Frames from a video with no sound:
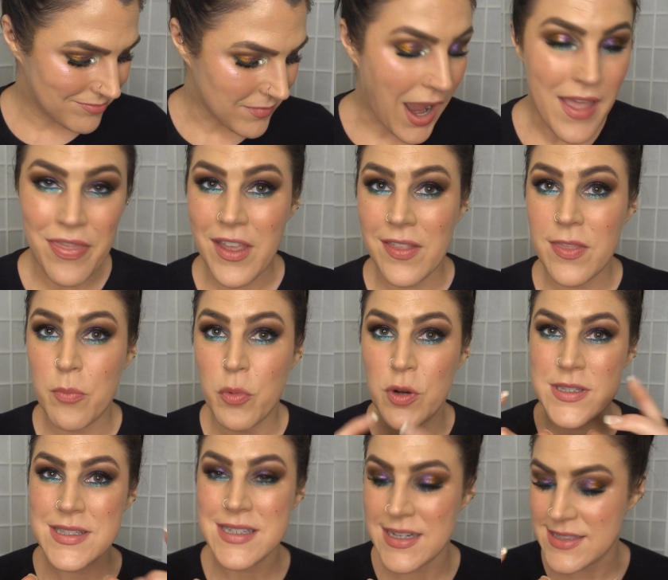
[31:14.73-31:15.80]
I think the
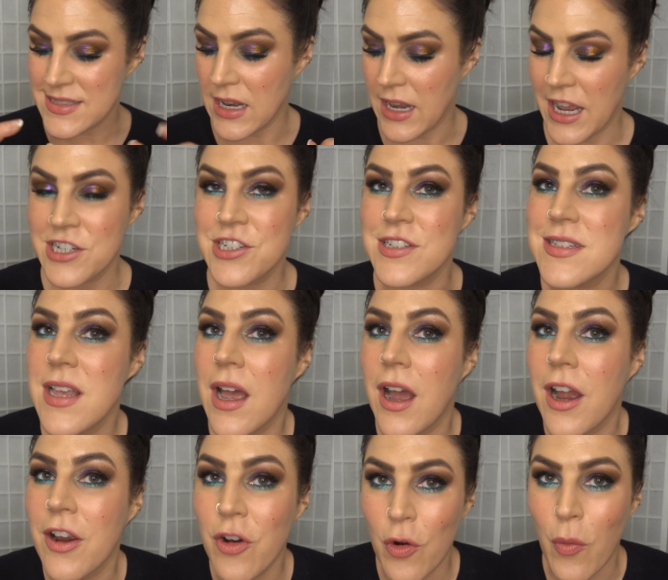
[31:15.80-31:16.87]
Princess lashes
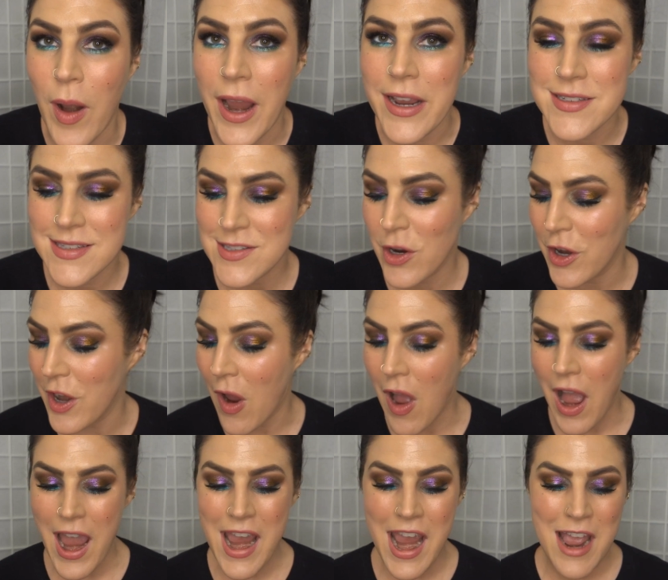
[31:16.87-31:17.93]
are great. So
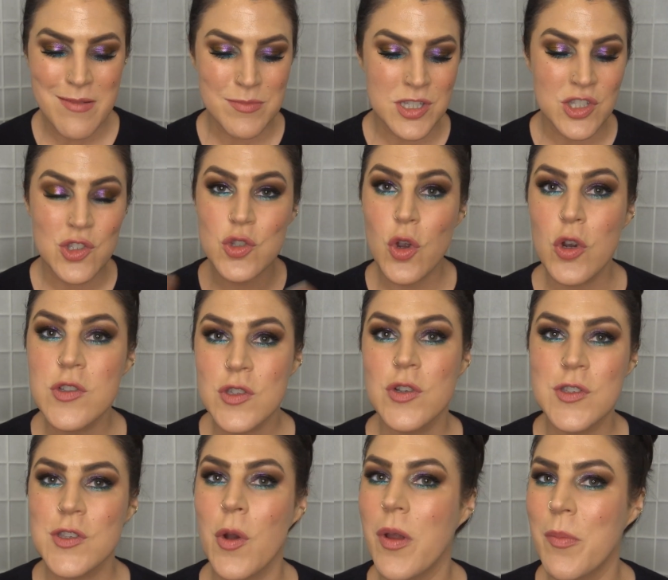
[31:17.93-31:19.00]
I am so, so,
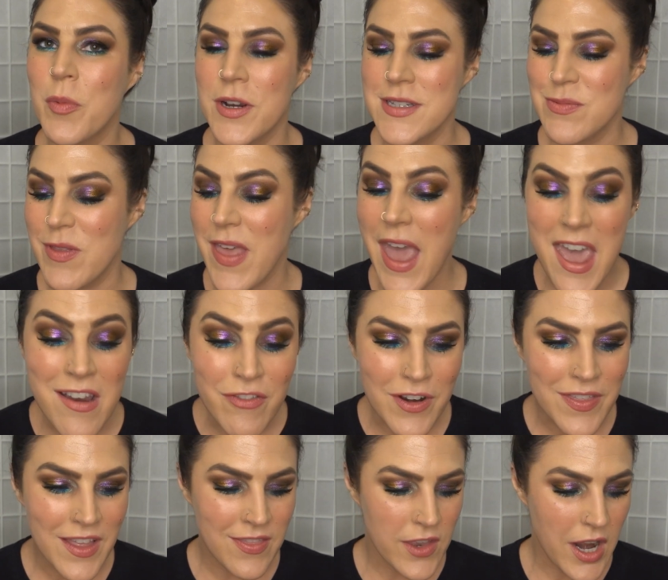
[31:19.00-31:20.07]
so impressed with
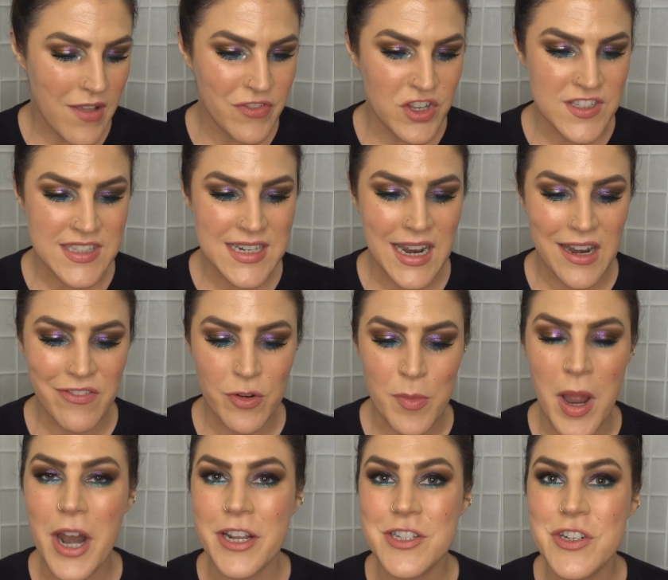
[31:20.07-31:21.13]
everything that I've used today from
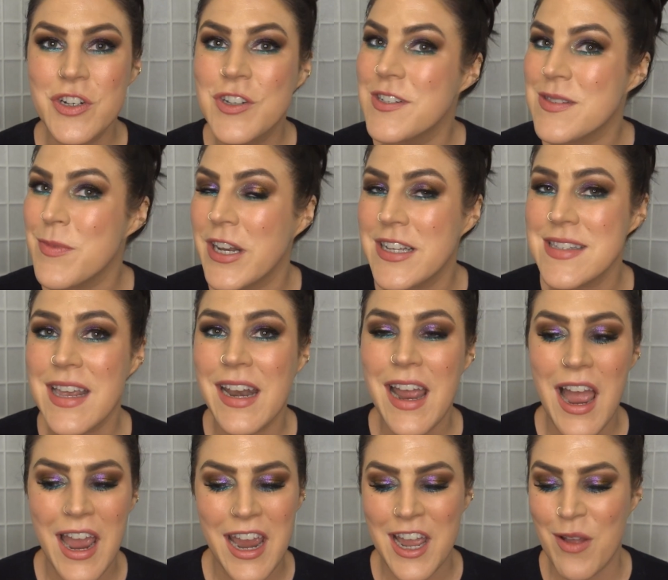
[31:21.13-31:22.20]
Arttitude Cosmetics and
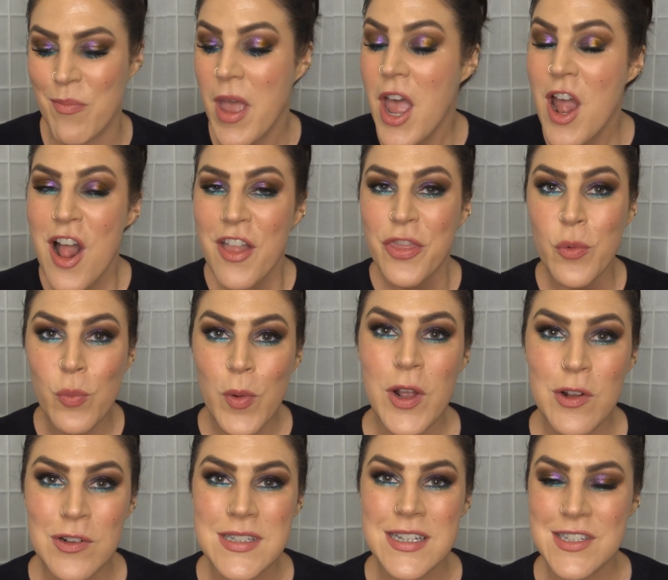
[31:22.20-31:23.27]
I am
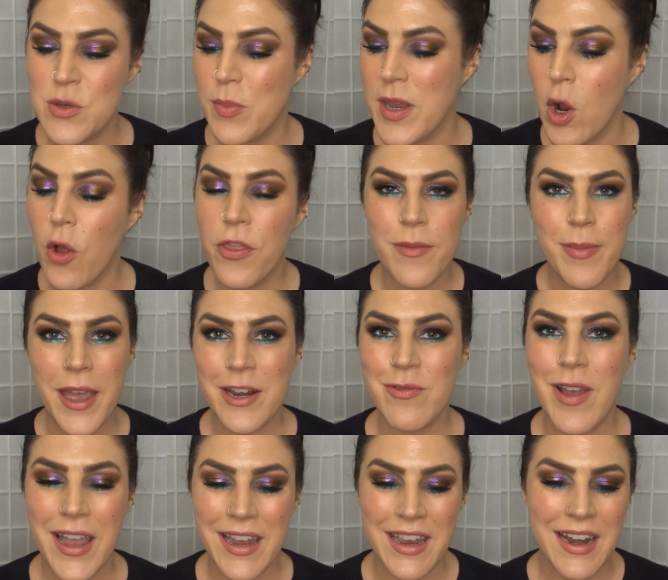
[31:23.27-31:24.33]
thrilled to be on the
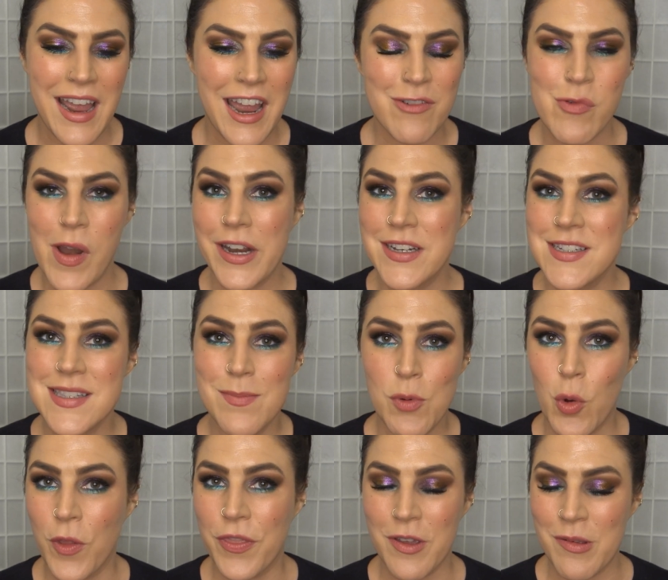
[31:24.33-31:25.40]
bandwagon and ready to
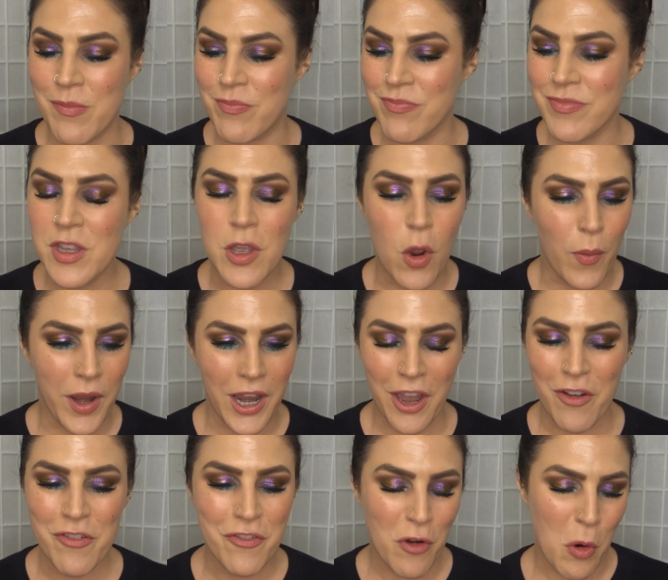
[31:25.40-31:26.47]
support them
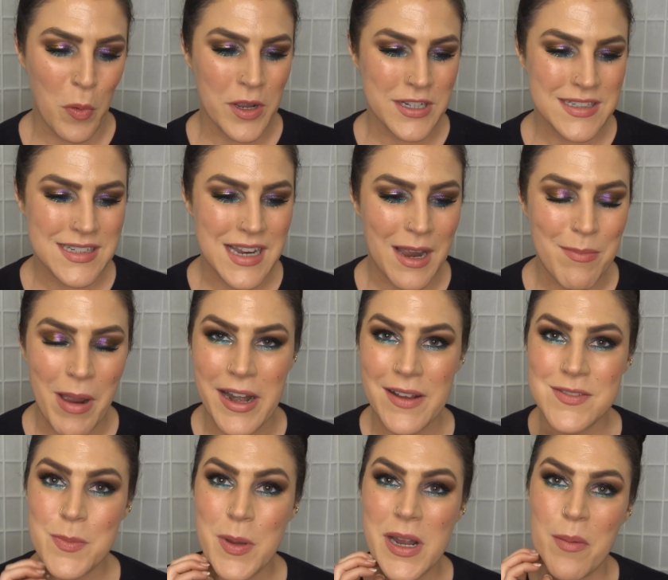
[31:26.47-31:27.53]
going forward. I might have
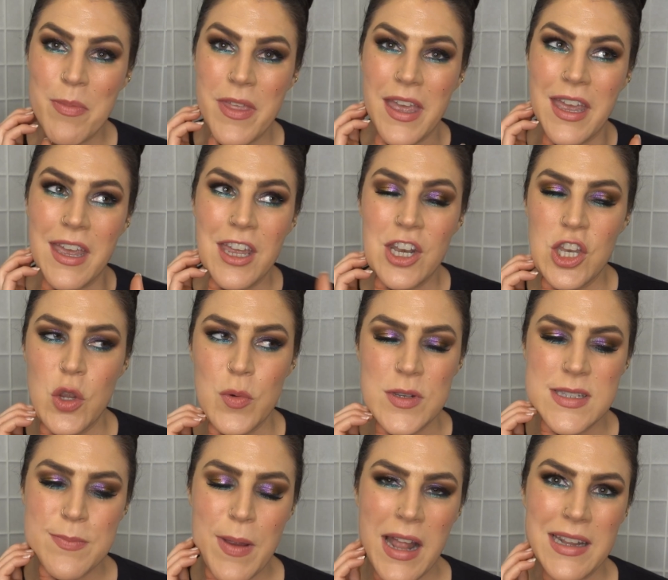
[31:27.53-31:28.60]
to pick up their
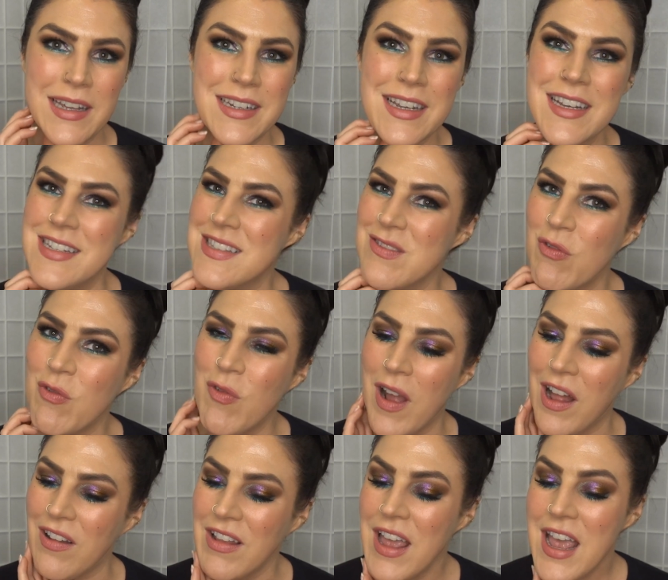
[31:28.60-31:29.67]
newest palette as
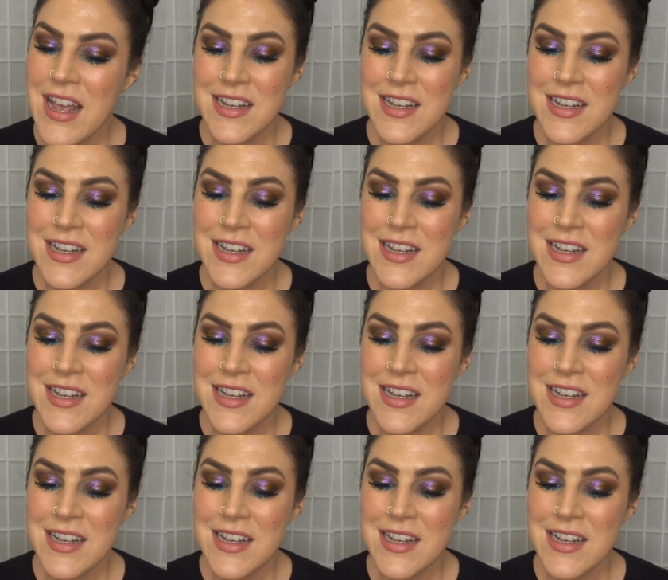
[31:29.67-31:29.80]
well.